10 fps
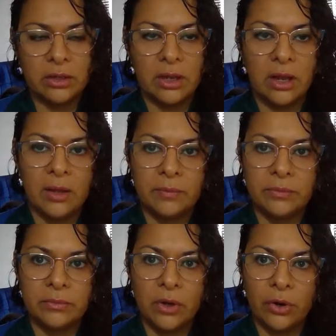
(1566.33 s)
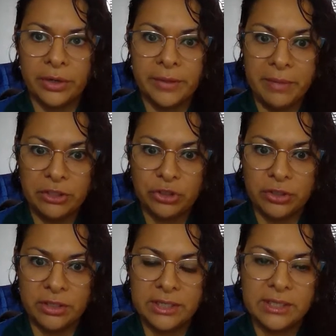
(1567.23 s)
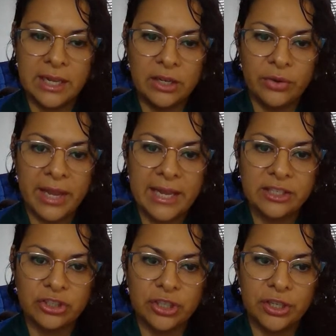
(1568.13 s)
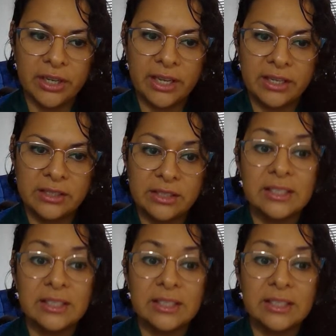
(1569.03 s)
Jorge mentioned, is that lung cancer is